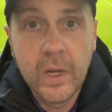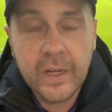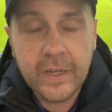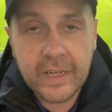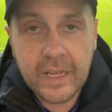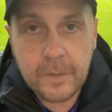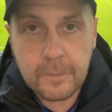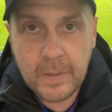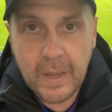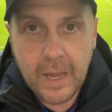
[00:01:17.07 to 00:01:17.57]

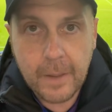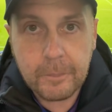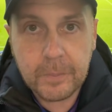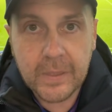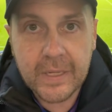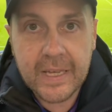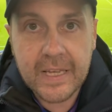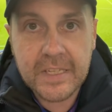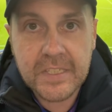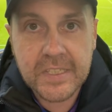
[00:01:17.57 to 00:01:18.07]
Great bit of
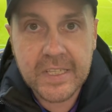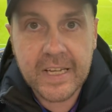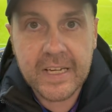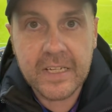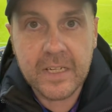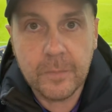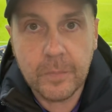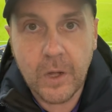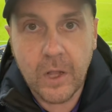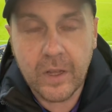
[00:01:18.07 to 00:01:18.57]
play,
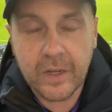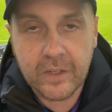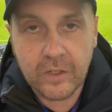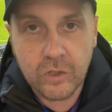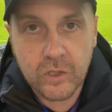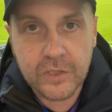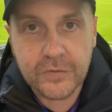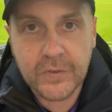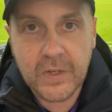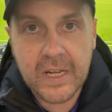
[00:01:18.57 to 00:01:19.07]
sliding the ball
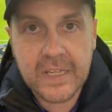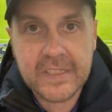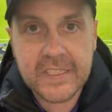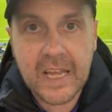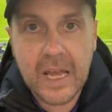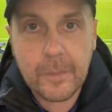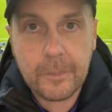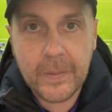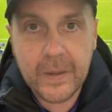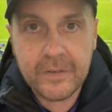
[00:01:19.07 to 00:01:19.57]
across for a
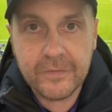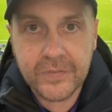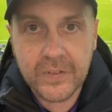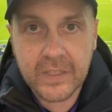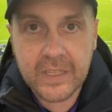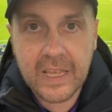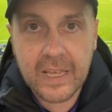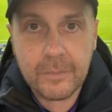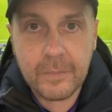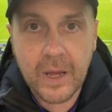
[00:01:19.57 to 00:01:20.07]
tap in for
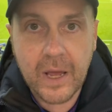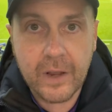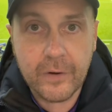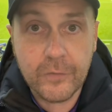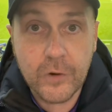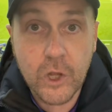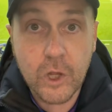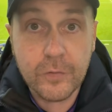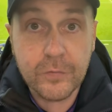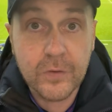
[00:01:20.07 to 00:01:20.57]
Kemar
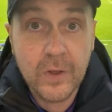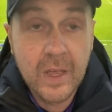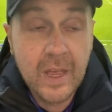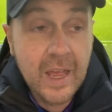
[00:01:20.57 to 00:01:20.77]
Roof.